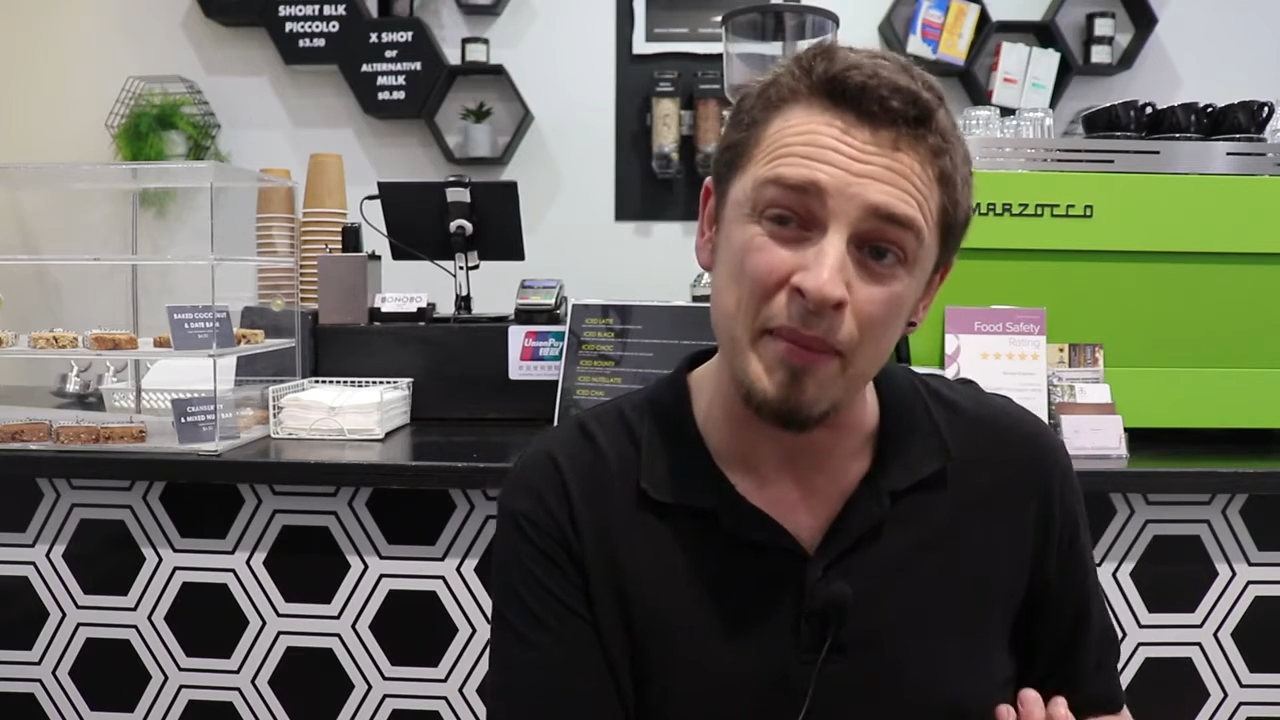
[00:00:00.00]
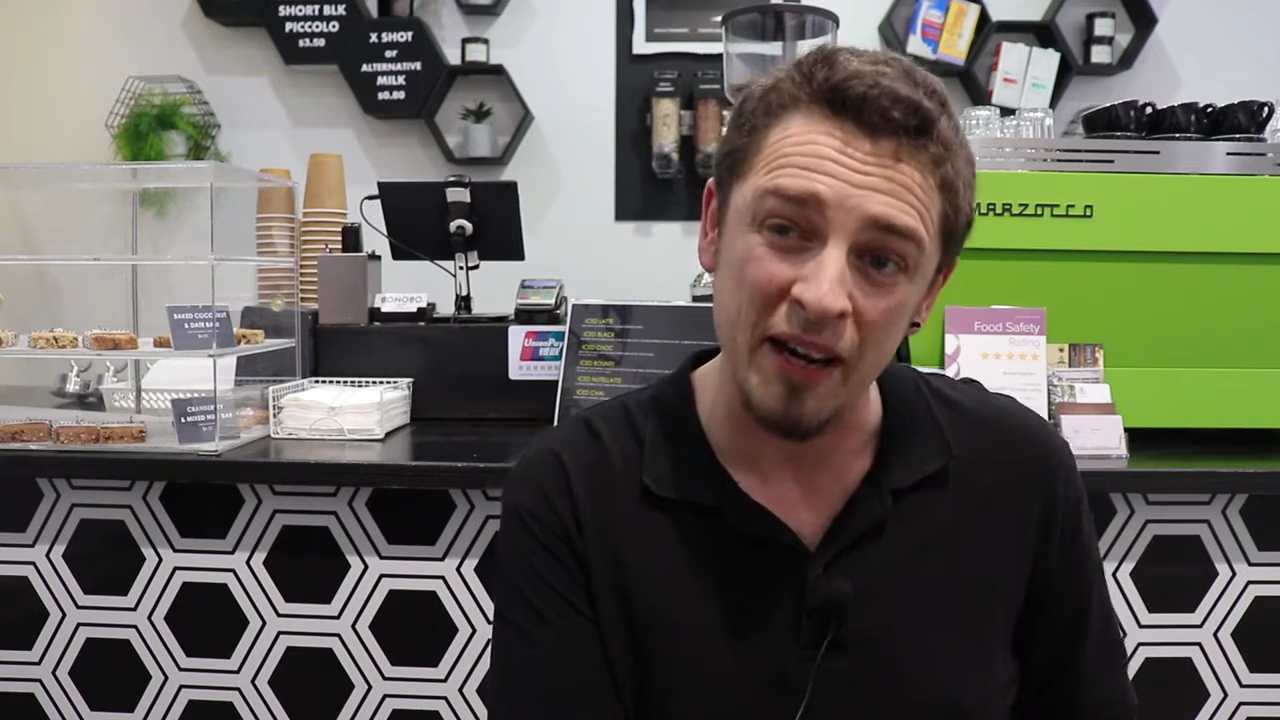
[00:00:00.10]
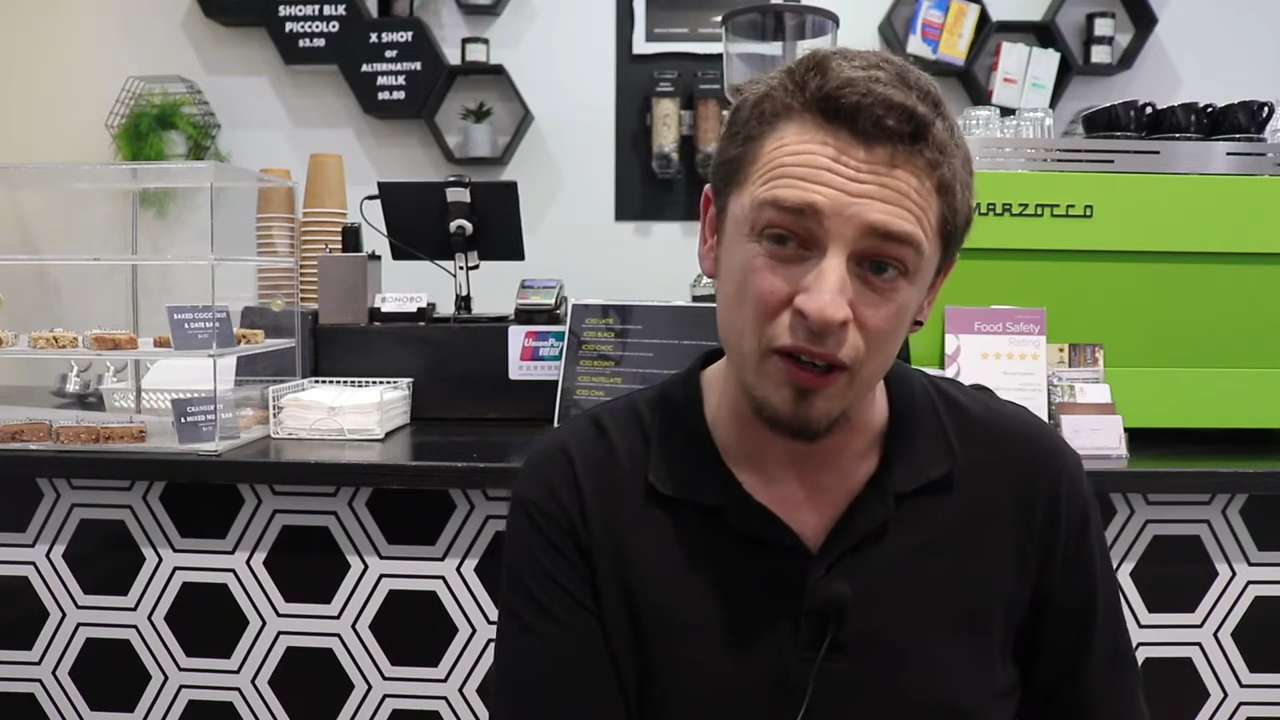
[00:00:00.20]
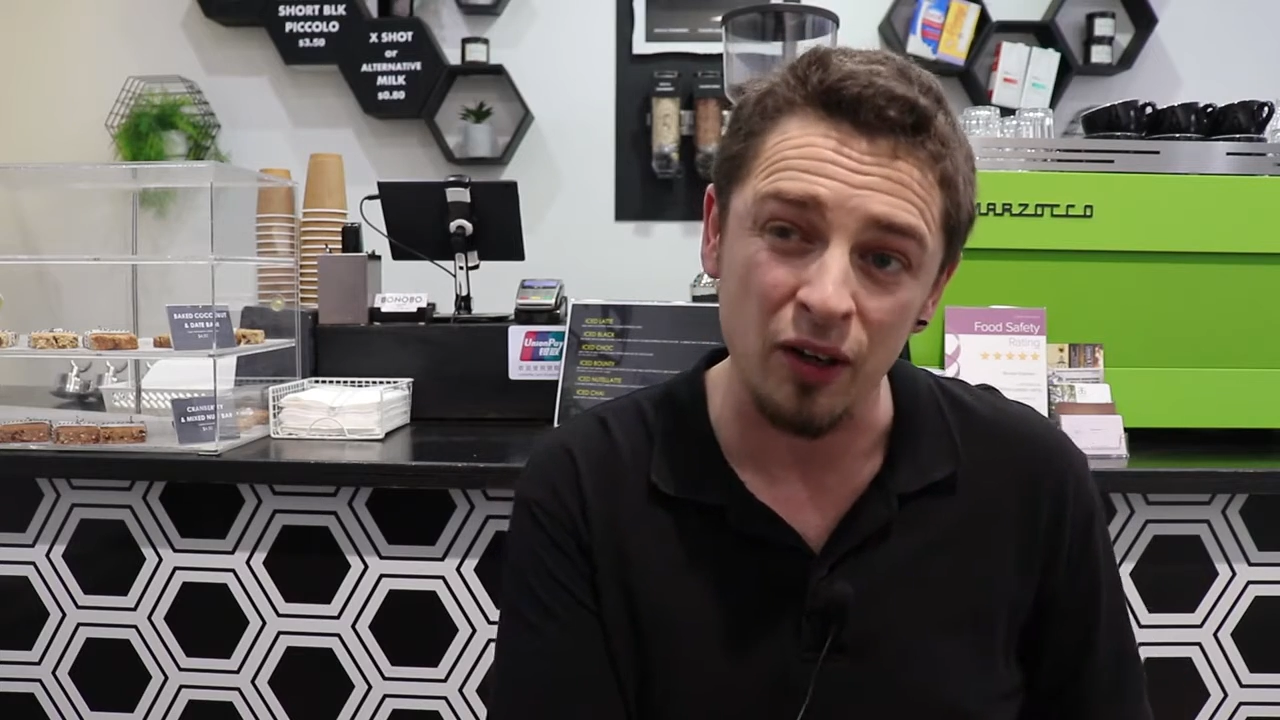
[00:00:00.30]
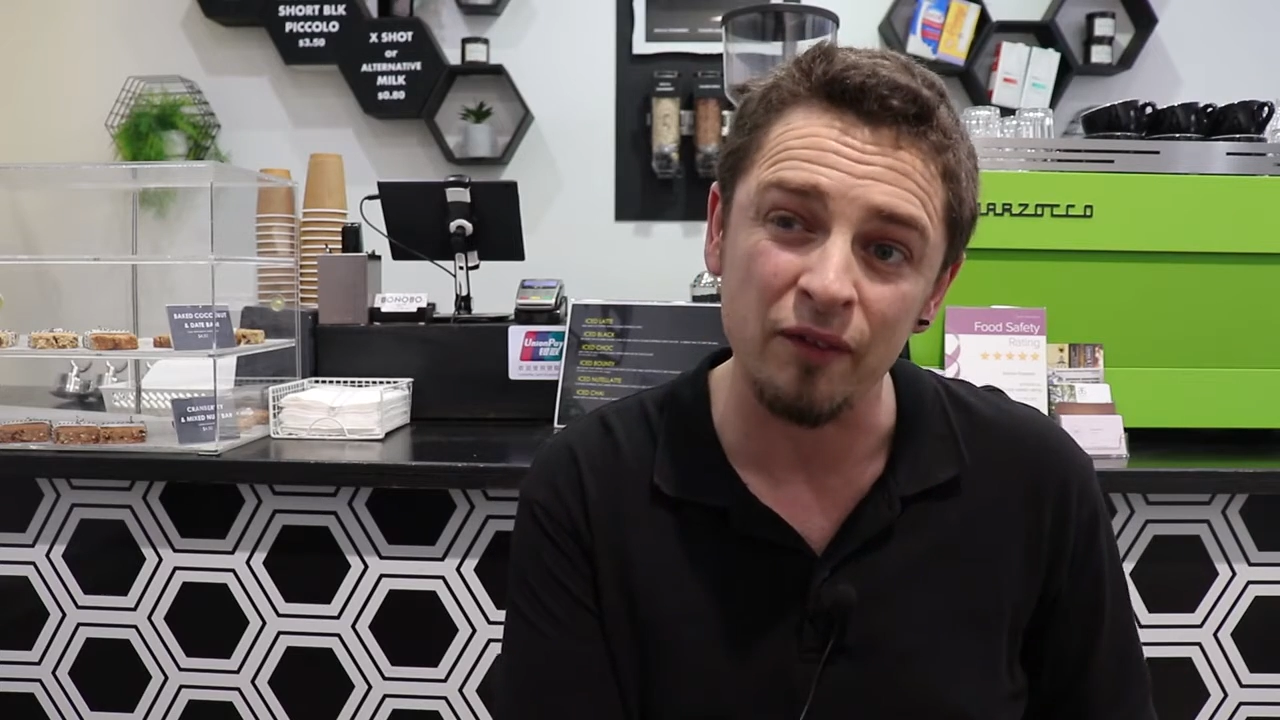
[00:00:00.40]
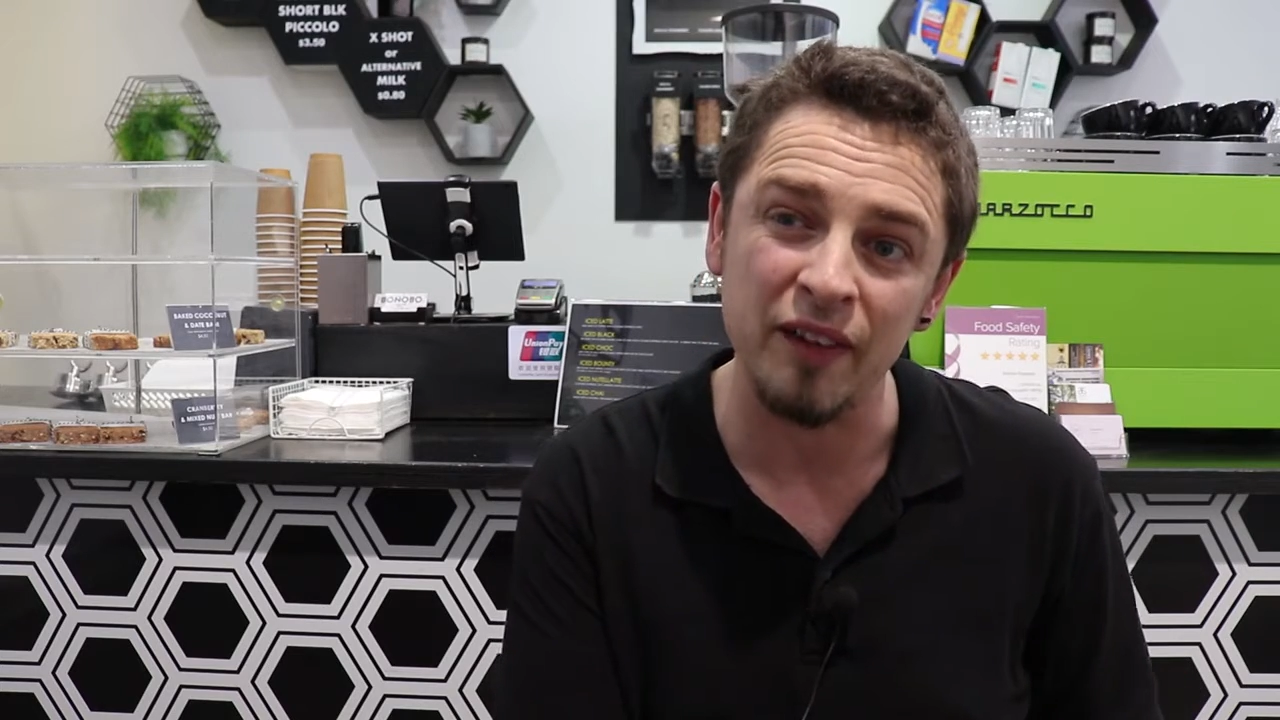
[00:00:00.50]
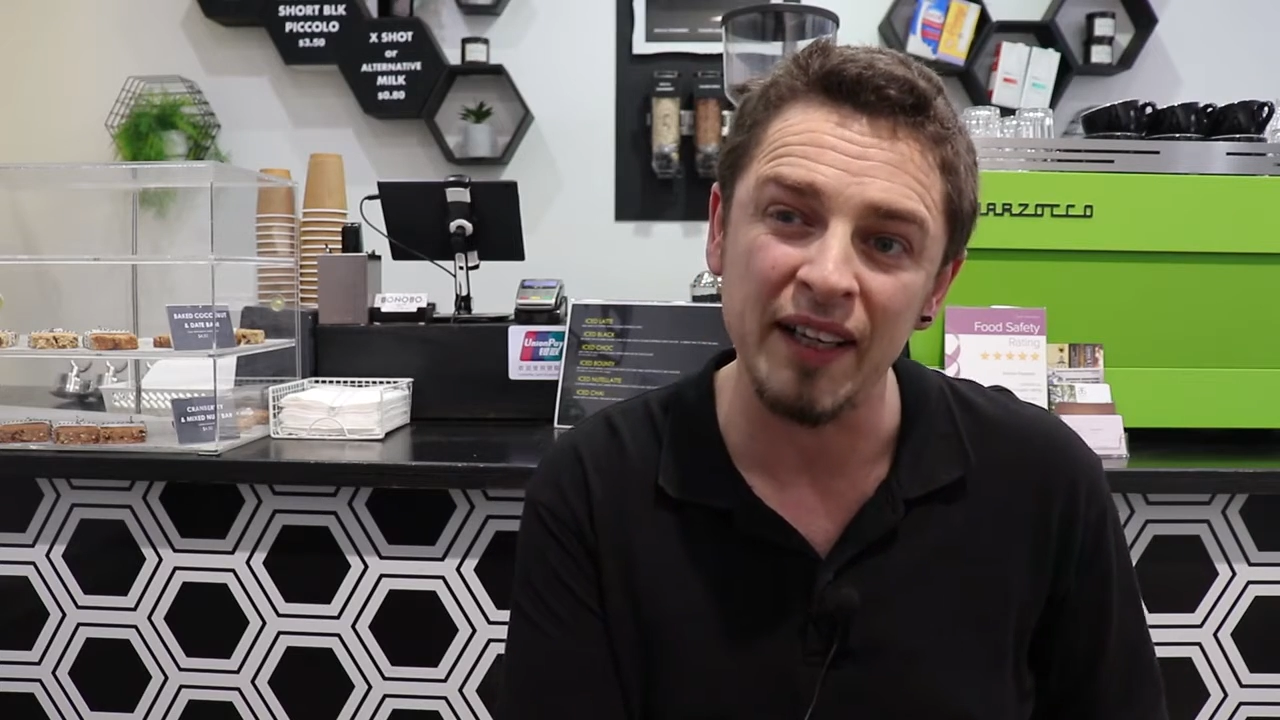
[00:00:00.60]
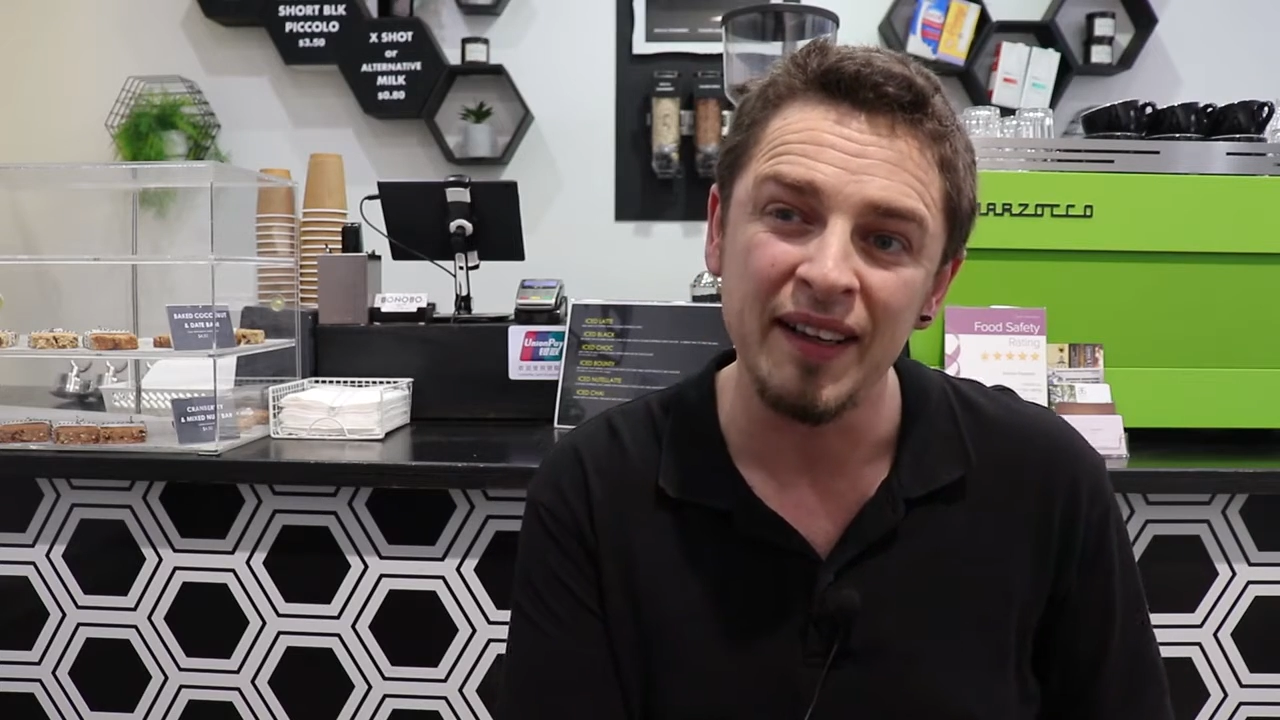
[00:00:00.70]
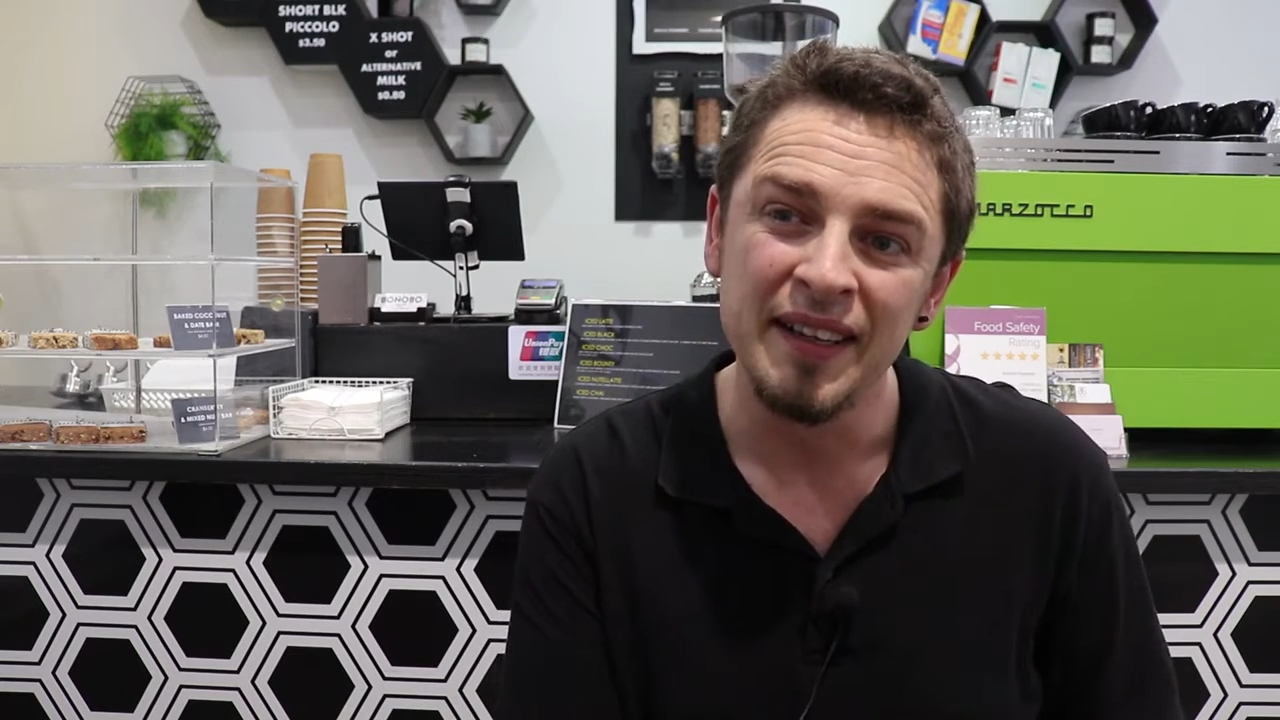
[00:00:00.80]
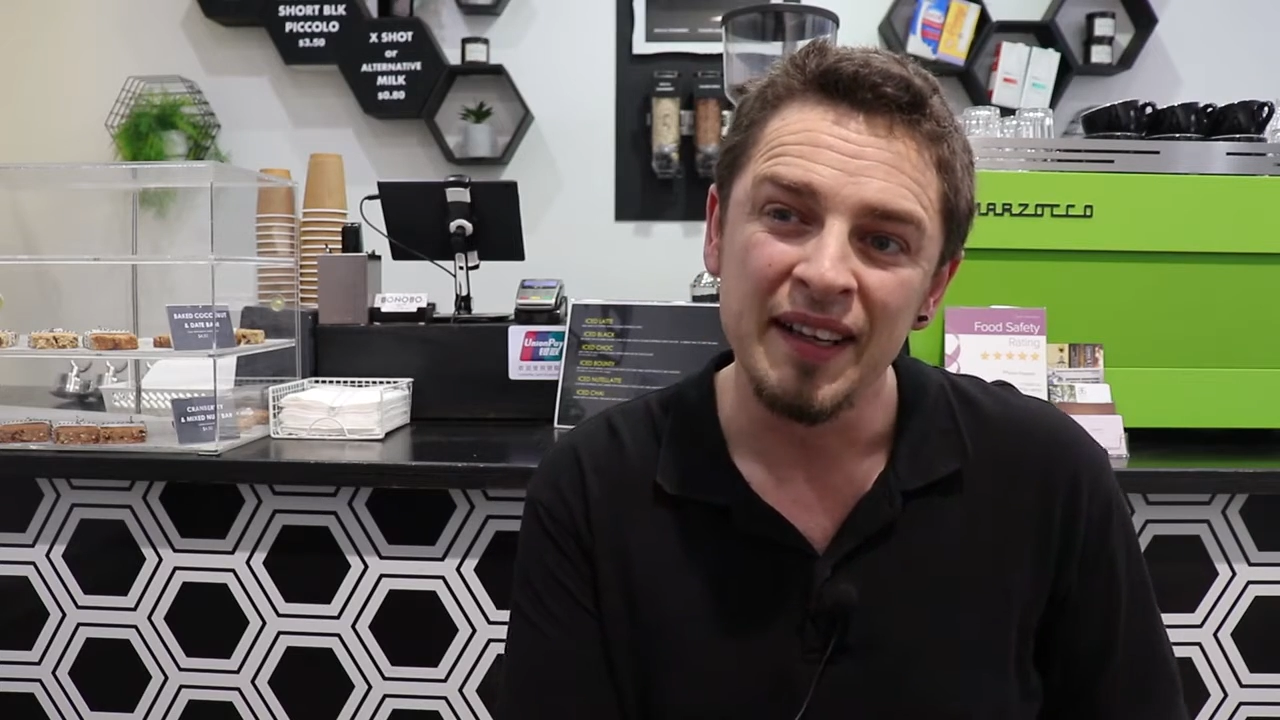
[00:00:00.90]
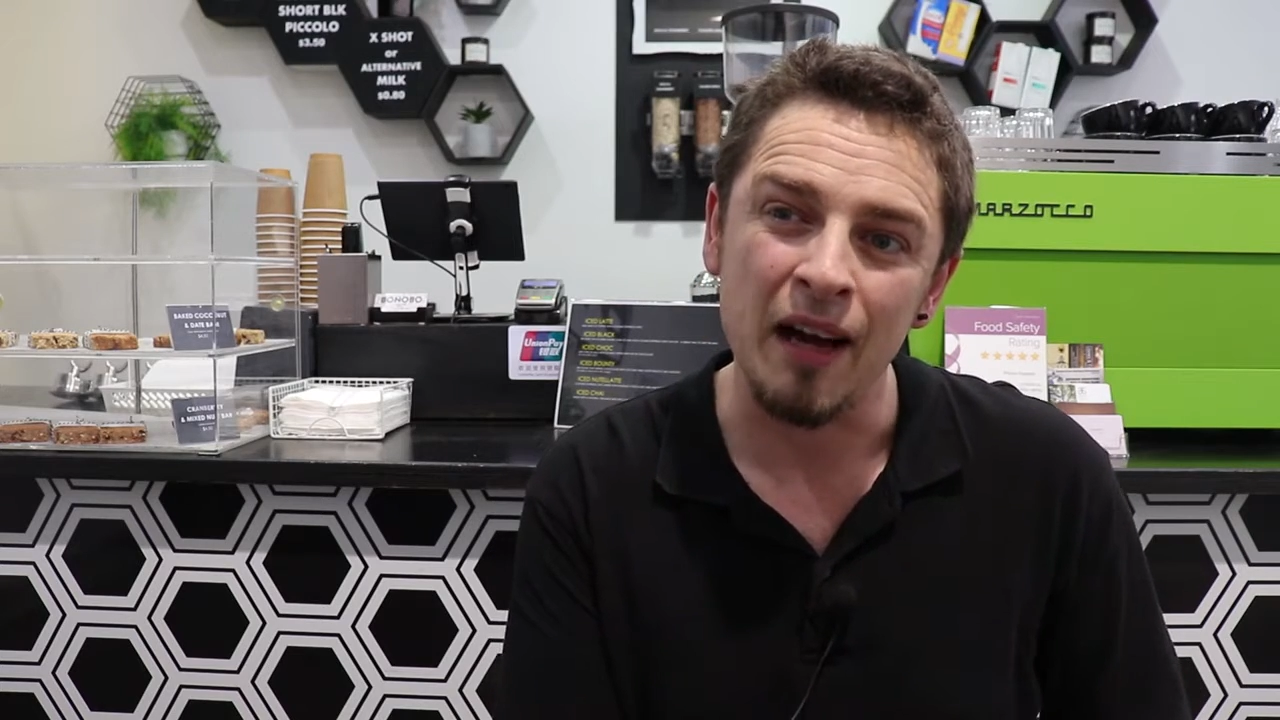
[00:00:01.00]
about coffee,